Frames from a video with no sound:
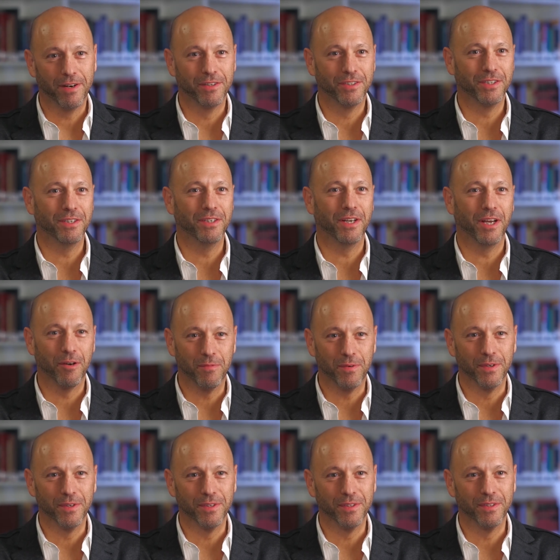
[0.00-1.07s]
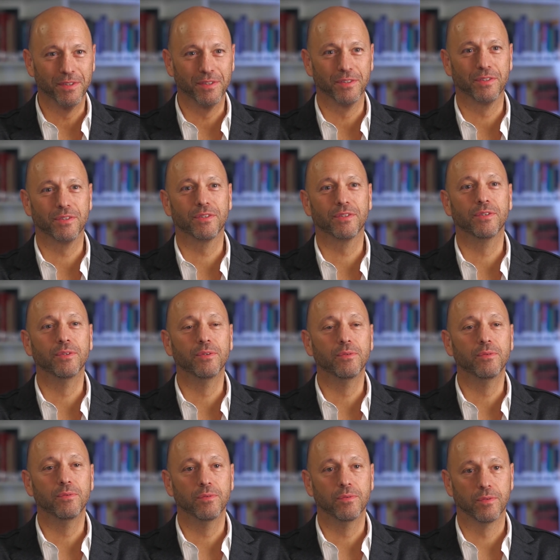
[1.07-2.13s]
energy, effort
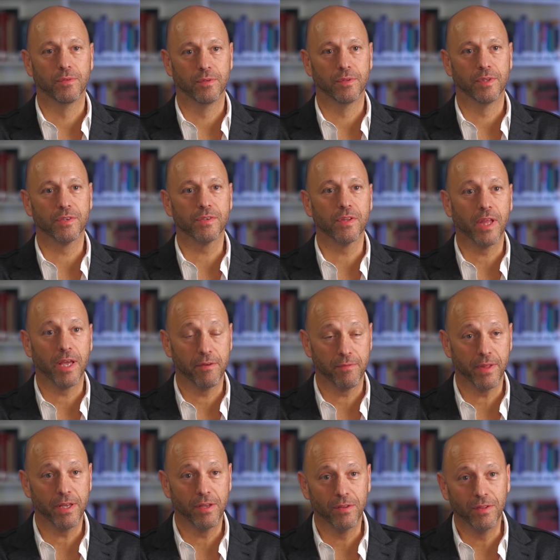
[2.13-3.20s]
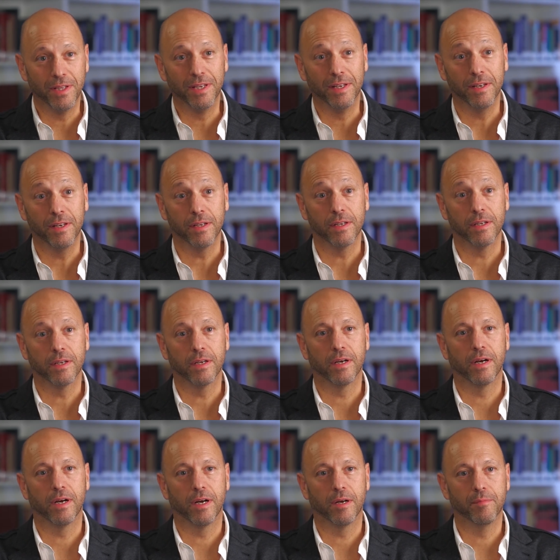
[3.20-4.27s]
to this life that you lead
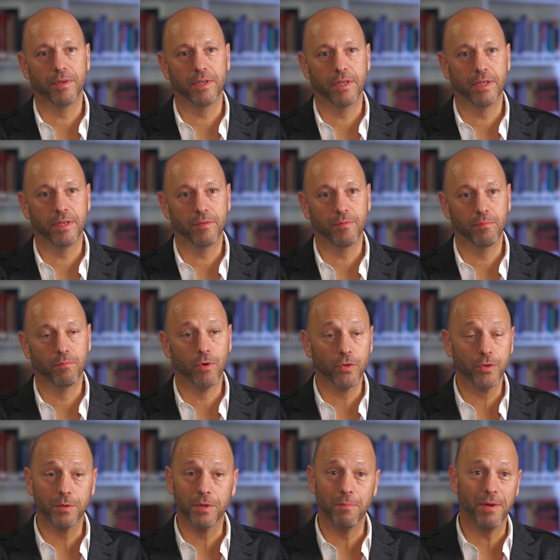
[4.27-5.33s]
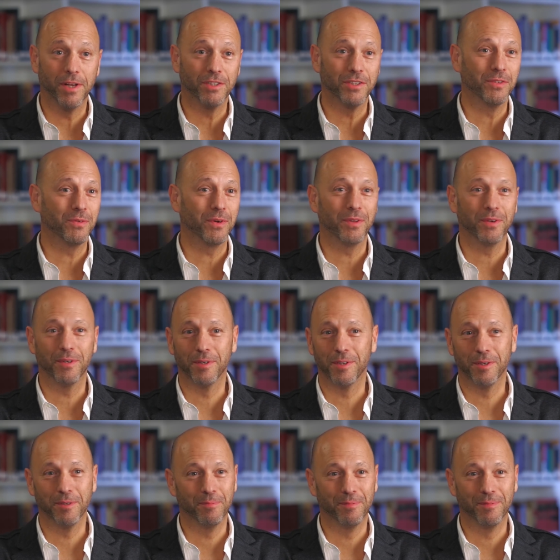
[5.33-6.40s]
um, in multi dimensions, whether
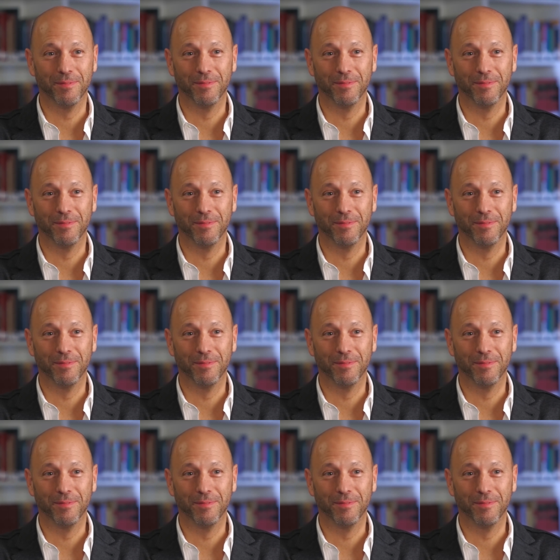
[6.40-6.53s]
you're